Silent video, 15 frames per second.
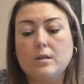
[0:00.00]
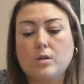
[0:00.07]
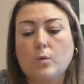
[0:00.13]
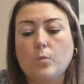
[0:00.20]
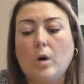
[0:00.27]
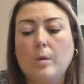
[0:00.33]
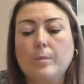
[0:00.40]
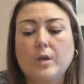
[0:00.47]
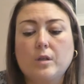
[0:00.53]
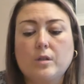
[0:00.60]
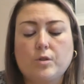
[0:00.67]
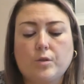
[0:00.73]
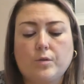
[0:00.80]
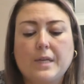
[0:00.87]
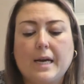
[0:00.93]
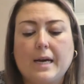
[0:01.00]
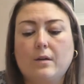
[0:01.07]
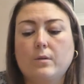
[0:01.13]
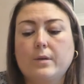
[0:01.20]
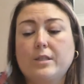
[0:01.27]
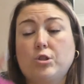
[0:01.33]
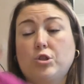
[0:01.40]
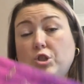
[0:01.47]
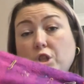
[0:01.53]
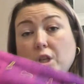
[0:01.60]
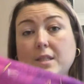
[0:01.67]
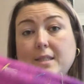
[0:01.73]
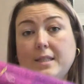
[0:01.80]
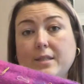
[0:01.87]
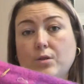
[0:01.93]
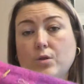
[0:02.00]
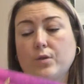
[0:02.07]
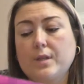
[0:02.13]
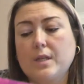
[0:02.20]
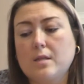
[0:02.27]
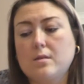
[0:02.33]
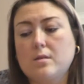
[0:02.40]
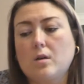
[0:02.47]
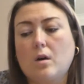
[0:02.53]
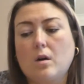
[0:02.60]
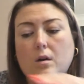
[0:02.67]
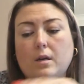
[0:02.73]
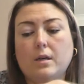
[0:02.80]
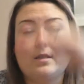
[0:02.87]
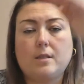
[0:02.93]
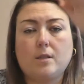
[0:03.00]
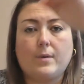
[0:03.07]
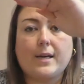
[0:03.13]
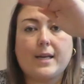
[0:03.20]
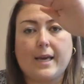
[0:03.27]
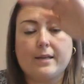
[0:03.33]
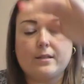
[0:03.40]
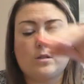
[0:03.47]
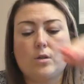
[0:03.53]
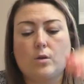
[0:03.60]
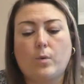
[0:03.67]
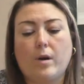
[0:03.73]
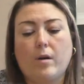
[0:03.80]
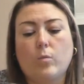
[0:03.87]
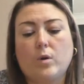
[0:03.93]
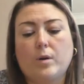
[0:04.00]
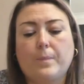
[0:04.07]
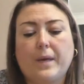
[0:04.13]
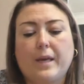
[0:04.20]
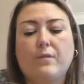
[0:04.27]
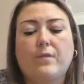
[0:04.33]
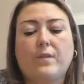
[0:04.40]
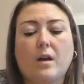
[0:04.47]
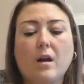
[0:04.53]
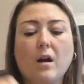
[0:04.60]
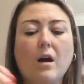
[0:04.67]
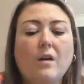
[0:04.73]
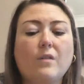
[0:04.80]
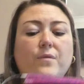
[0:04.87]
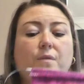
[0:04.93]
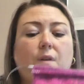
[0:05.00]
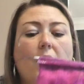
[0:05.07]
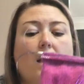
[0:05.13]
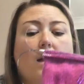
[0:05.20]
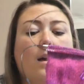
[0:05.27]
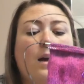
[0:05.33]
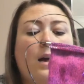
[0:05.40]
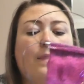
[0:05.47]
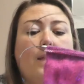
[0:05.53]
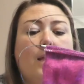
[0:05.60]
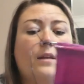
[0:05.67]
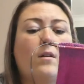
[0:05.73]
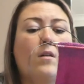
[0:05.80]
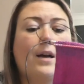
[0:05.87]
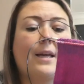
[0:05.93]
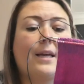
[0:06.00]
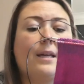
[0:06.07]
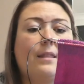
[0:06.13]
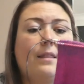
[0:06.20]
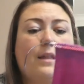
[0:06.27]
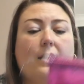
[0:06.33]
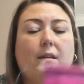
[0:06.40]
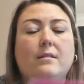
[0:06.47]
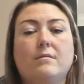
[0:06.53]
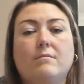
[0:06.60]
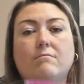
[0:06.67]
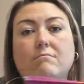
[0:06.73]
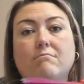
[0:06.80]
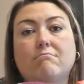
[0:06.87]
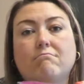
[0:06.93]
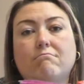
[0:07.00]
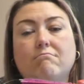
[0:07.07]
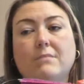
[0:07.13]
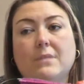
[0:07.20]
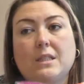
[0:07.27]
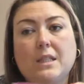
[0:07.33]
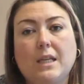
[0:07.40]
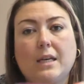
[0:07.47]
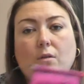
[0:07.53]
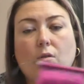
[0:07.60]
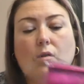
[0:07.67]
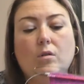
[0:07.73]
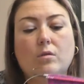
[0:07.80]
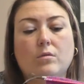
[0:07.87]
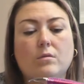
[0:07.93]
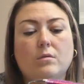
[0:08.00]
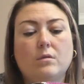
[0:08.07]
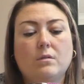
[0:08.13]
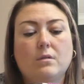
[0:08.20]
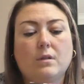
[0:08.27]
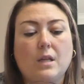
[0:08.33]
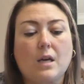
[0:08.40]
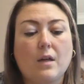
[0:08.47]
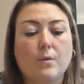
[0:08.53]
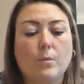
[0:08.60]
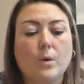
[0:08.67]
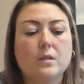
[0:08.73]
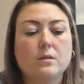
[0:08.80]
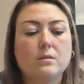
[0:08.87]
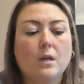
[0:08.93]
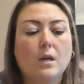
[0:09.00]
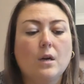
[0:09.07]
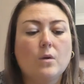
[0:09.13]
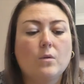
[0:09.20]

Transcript: so what I'm going to do now is just knit on this sock until I get to where I want to be for the cuff and then I can then knit on the other one.